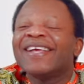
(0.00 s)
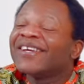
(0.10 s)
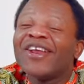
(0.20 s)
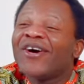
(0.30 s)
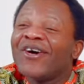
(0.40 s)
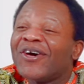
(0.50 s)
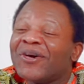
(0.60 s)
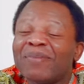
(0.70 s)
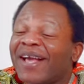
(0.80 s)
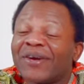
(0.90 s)

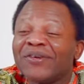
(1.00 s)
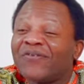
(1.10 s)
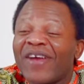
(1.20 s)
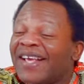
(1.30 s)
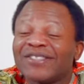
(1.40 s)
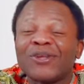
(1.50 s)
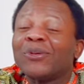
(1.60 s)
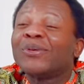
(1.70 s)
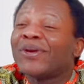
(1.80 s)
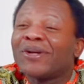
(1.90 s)
No, my good friends,
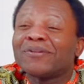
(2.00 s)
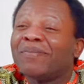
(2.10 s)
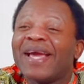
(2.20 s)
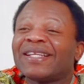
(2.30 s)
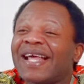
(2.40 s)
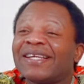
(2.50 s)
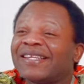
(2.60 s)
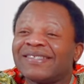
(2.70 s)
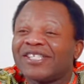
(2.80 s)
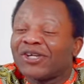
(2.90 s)
do not make that
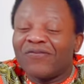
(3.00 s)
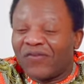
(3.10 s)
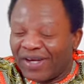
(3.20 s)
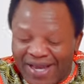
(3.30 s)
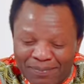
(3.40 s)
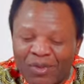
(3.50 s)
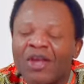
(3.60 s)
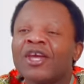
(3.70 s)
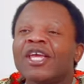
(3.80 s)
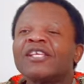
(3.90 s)
decision for them.
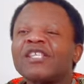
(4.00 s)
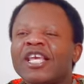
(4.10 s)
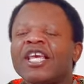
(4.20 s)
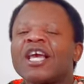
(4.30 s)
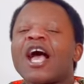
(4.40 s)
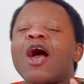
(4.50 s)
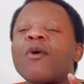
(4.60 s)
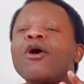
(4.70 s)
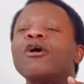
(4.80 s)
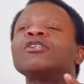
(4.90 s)
You see,
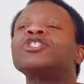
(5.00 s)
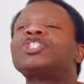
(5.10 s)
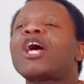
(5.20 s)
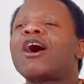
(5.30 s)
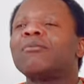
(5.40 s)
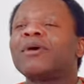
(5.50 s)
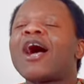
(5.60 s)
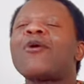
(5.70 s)
our own job,